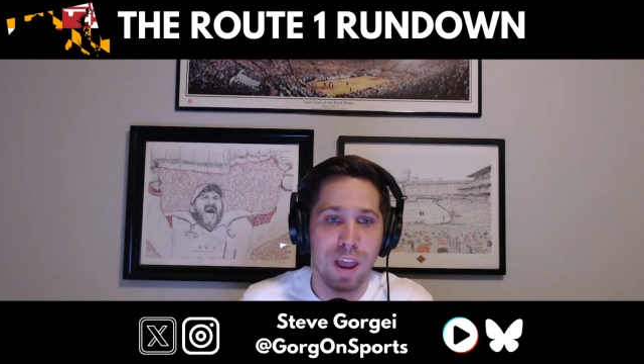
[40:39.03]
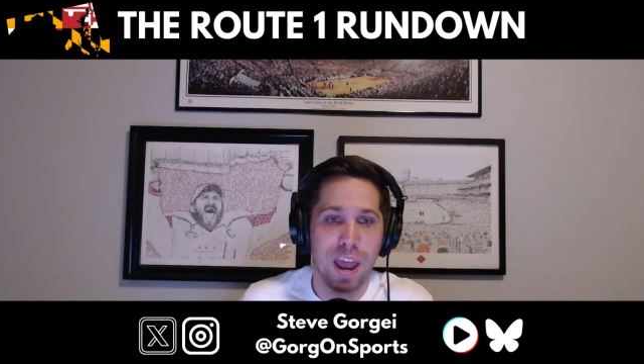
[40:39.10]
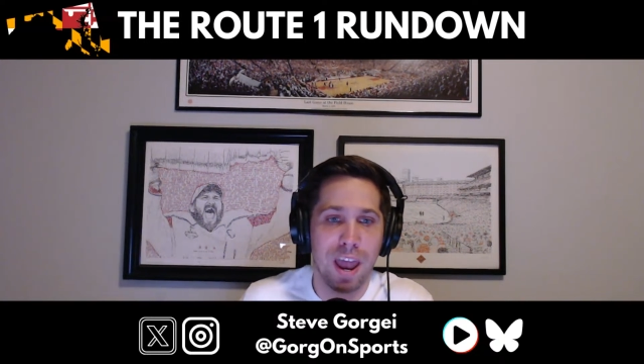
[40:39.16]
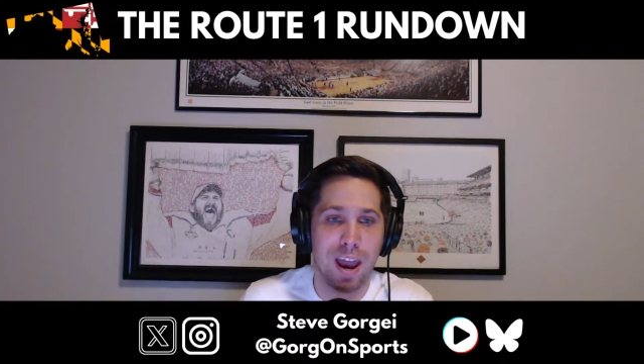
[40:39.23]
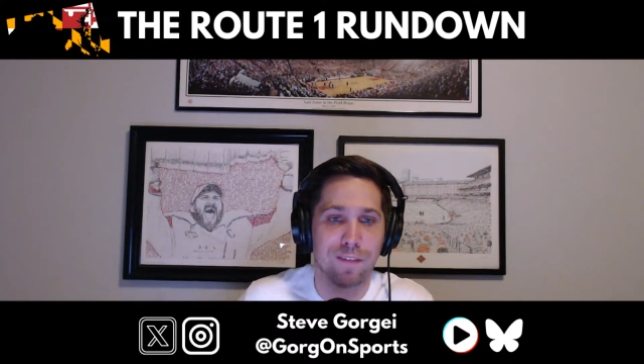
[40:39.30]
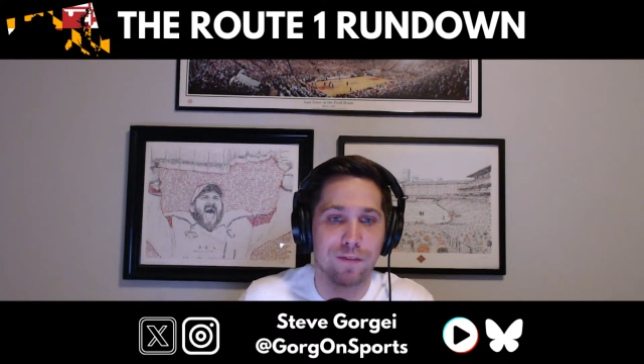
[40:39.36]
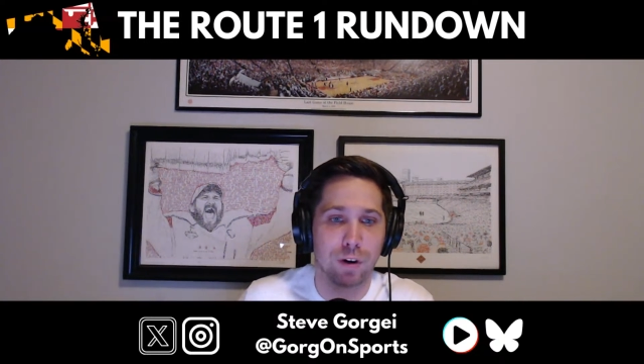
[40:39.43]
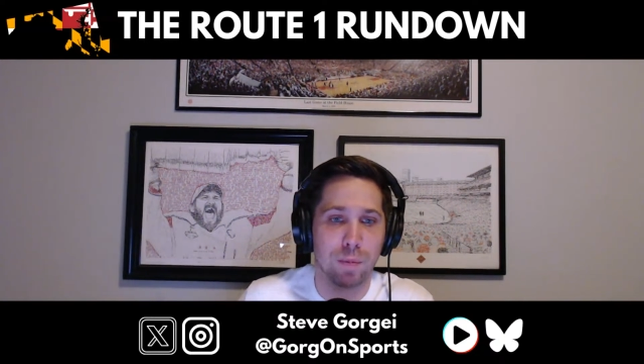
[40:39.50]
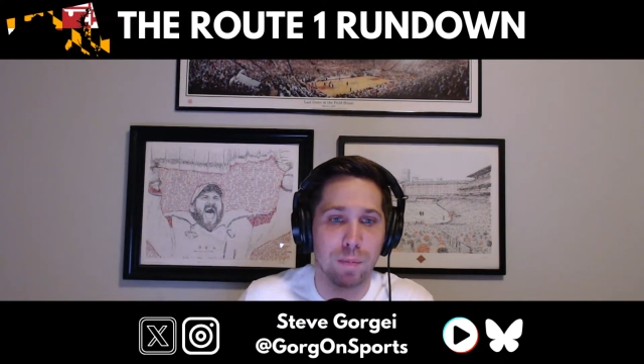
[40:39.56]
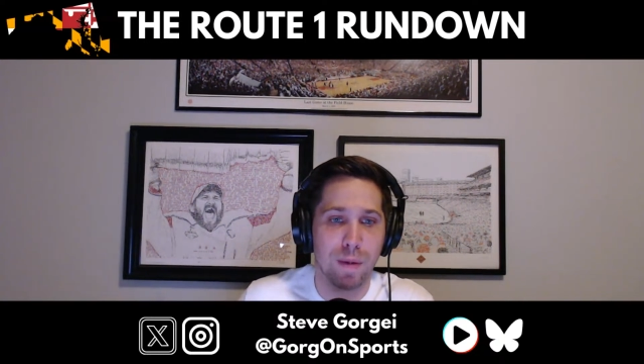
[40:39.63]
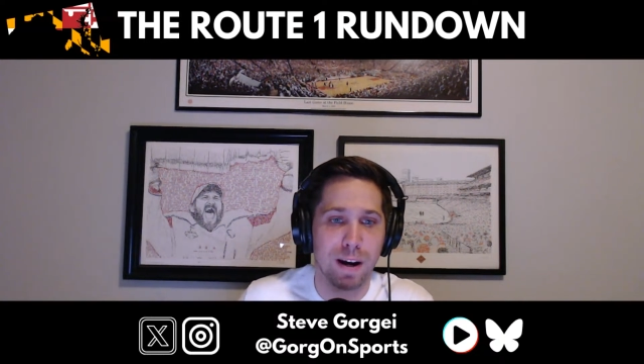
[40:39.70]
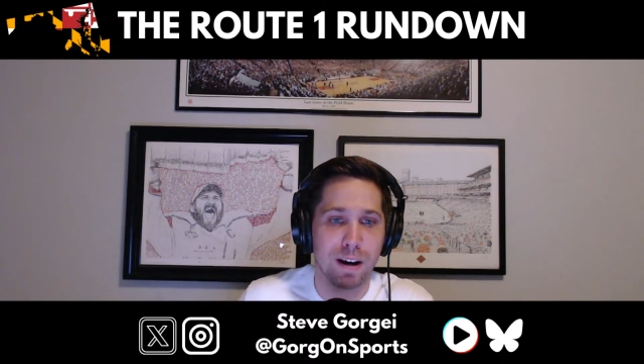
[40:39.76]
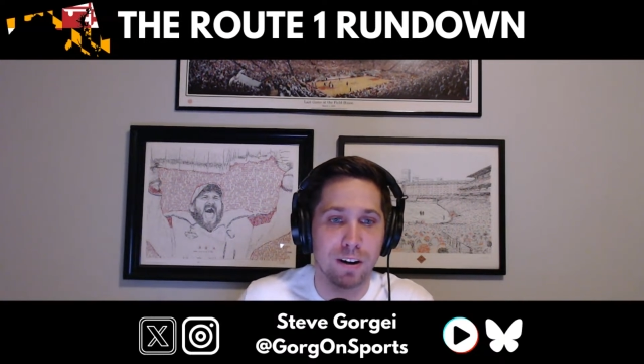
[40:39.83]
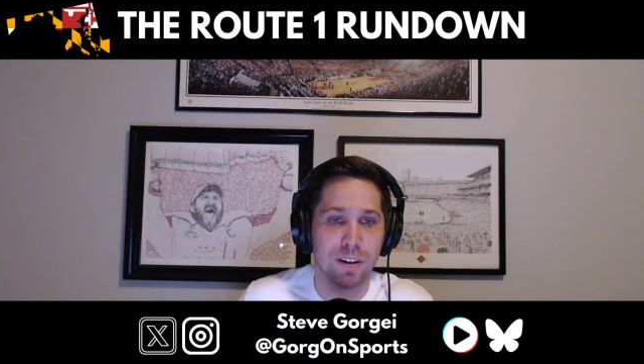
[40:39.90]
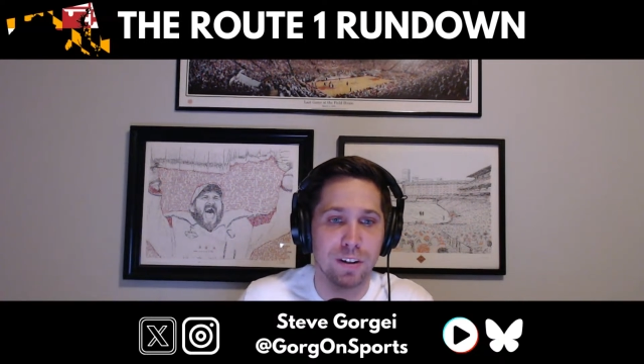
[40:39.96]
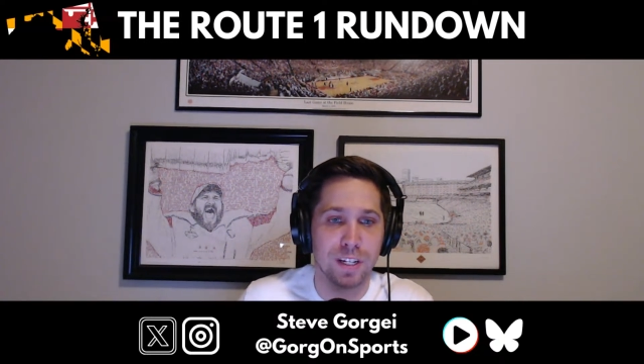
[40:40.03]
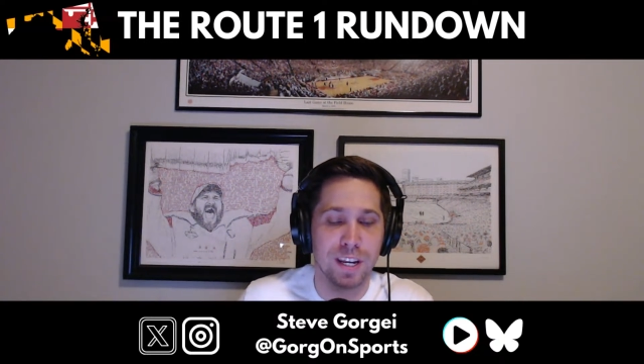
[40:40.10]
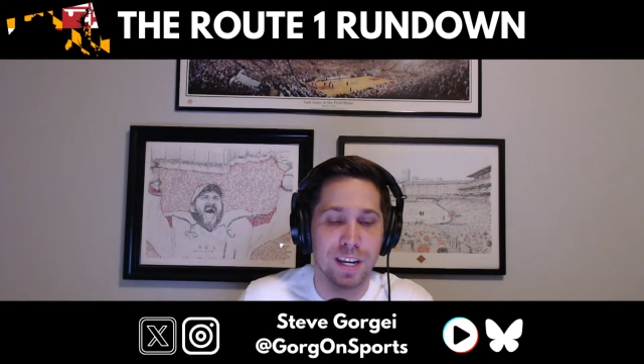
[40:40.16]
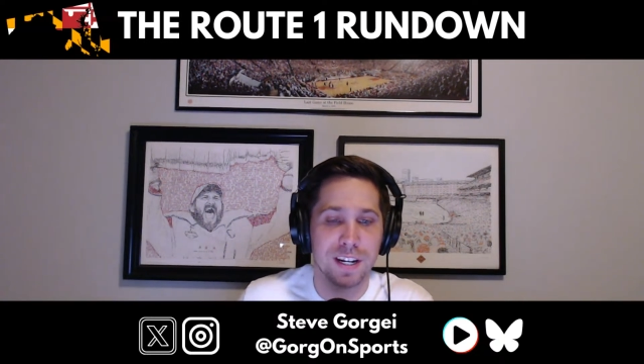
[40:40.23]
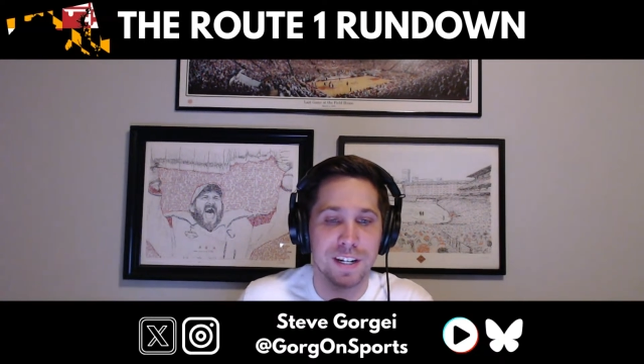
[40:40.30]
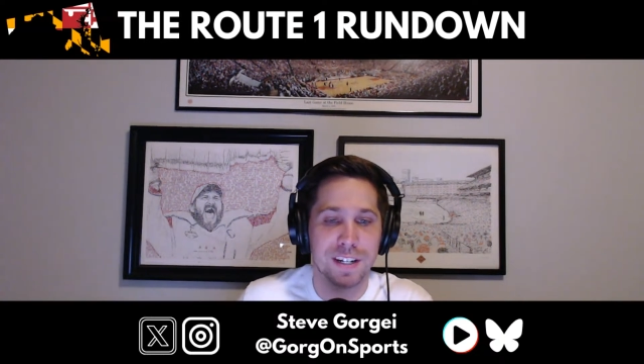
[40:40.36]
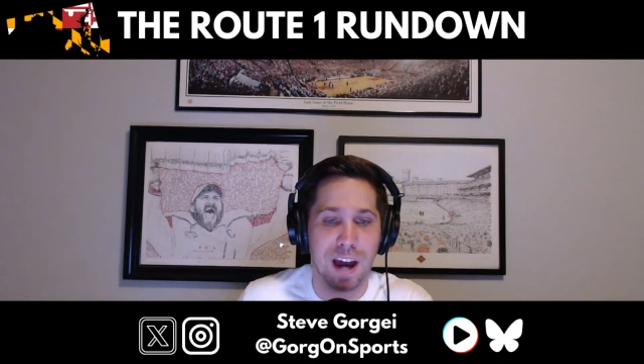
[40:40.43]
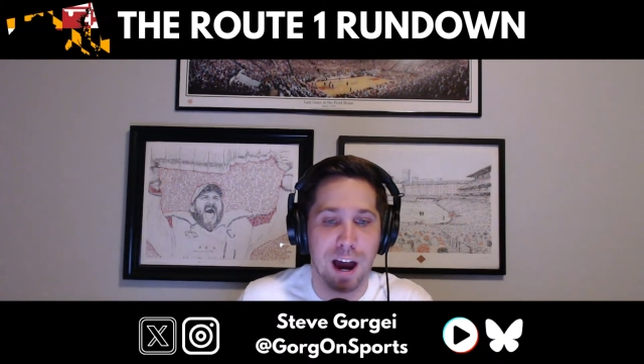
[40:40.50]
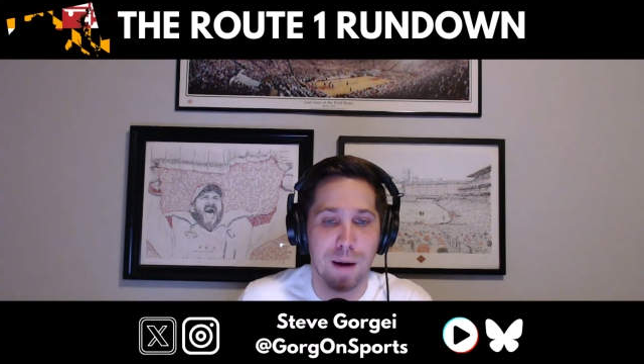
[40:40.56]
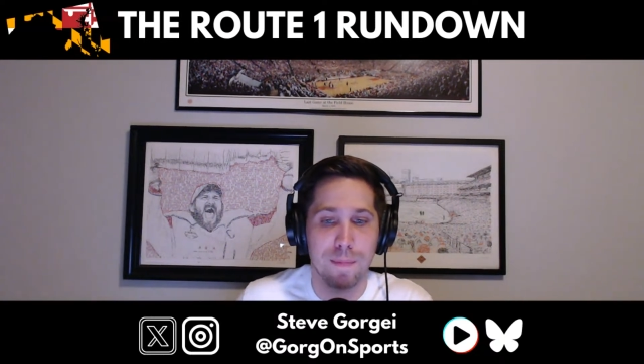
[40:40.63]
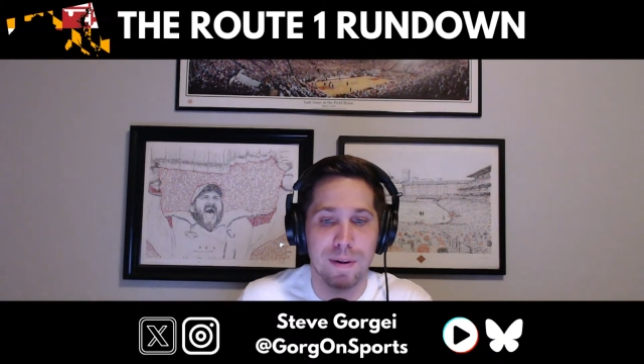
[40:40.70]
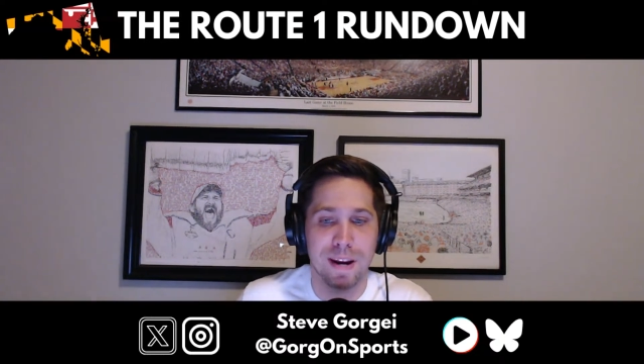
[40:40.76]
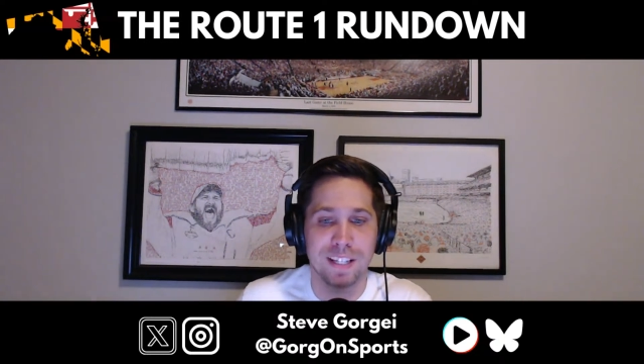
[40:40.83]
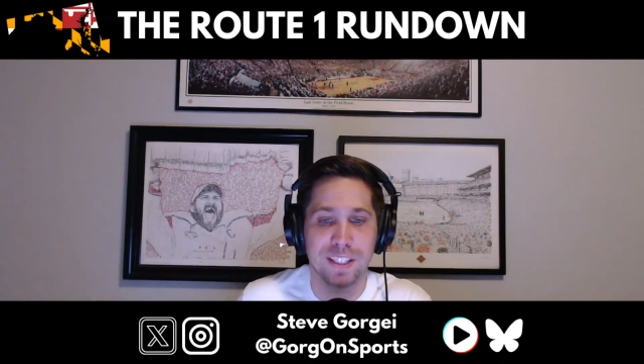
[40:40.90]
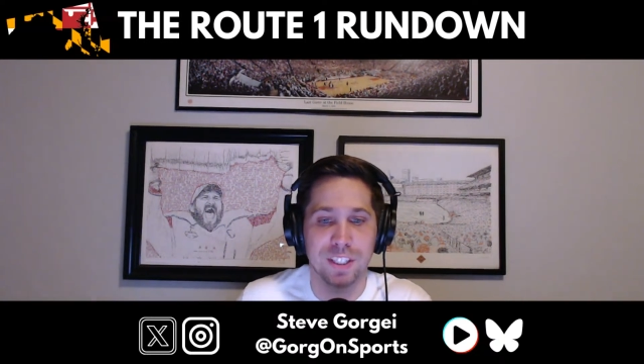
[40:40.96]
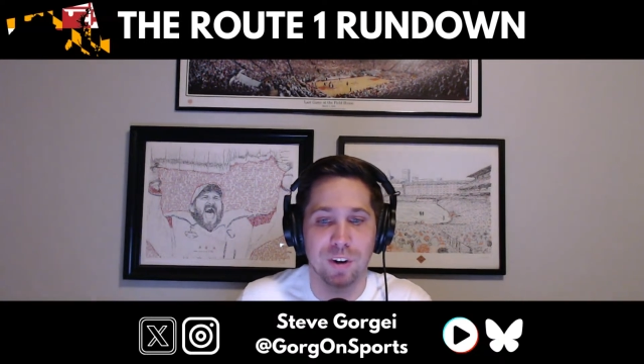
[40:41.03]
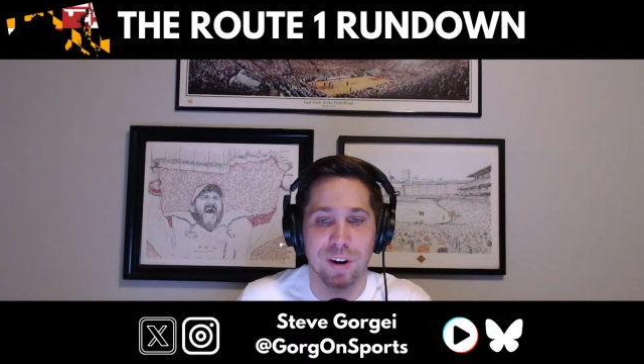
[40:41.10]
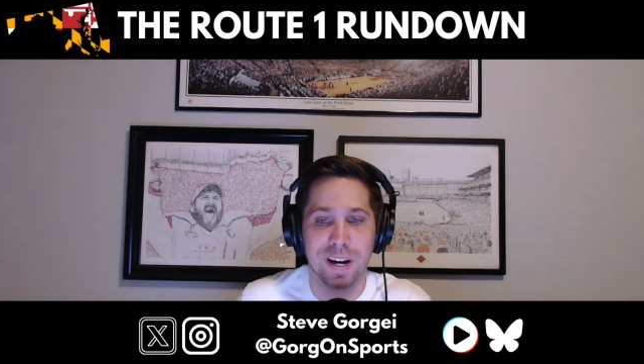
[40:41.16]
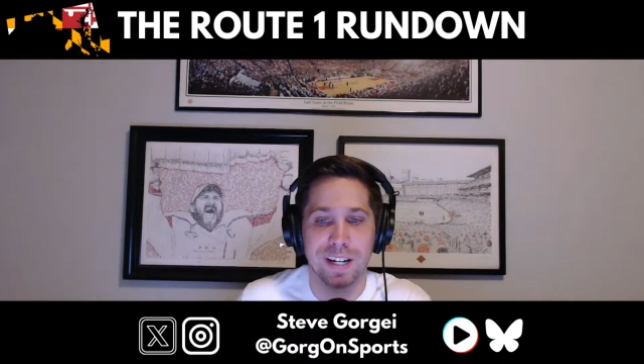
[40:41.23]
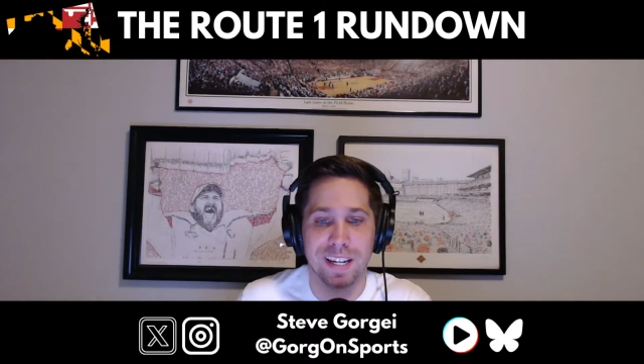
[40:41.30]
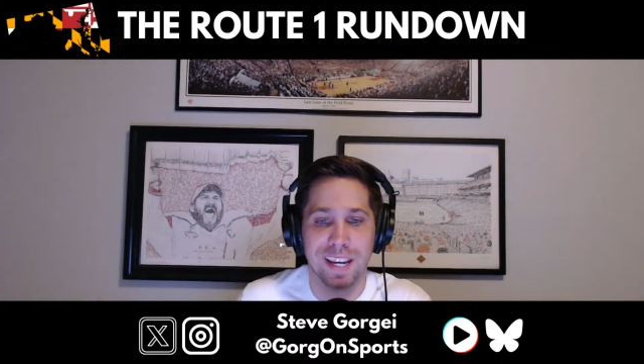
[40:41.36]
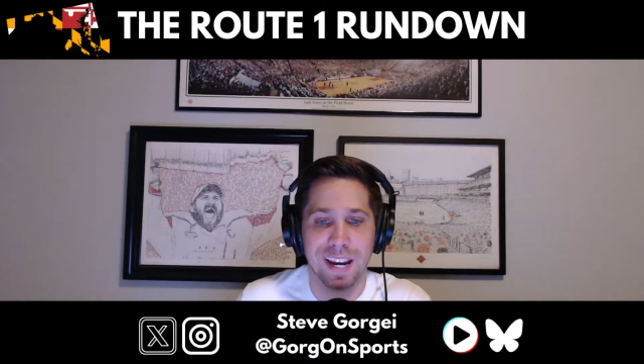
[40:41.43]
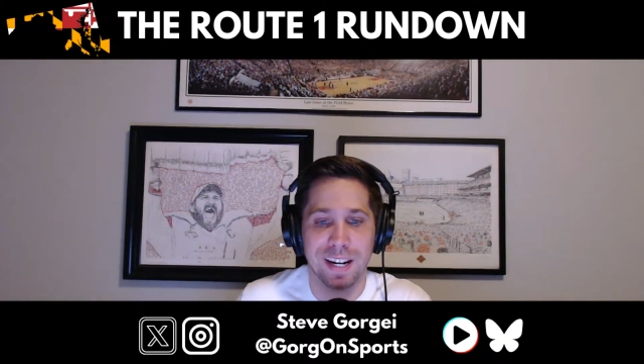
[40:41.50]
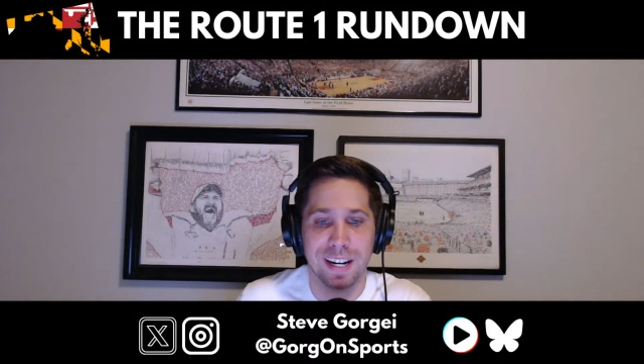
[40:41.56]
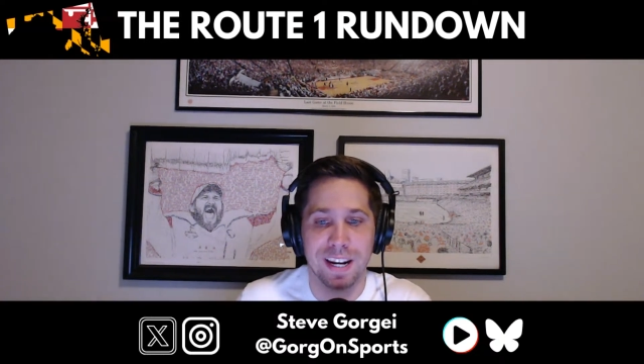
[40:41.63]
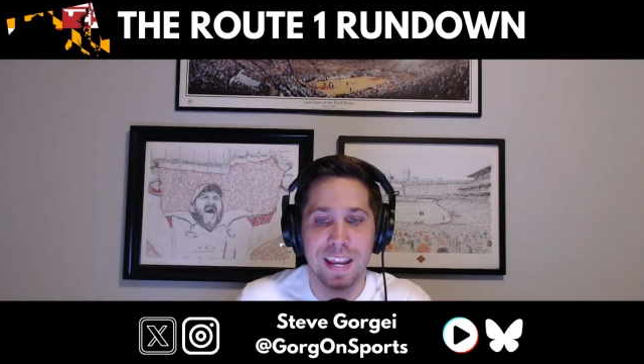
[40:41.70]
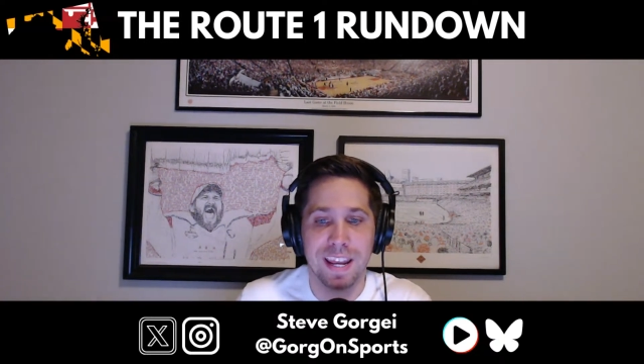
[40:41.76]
after Maryland dominates Grand Canyon